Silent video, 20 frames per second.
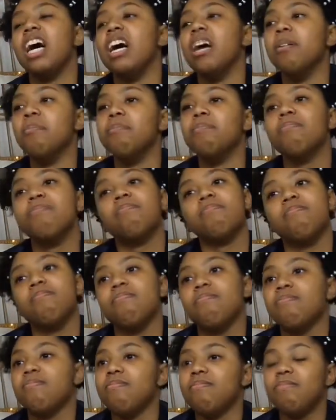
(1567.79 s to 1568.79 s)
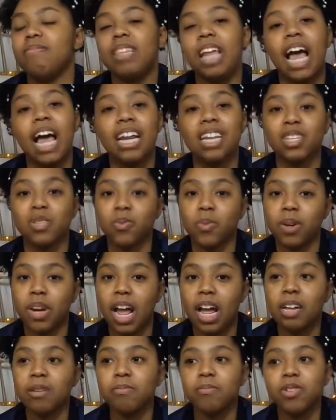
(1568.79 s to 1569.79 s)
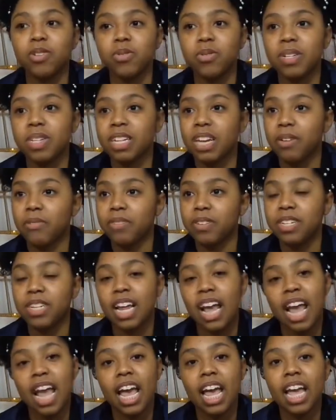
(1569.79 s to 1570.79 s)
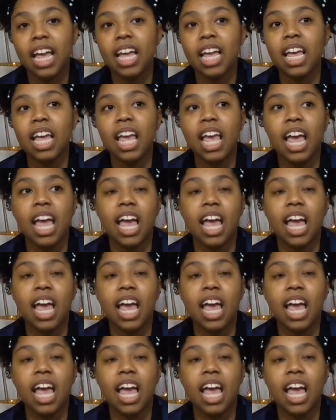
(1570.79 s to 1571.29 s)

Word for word: Um, that is what I am doing every day.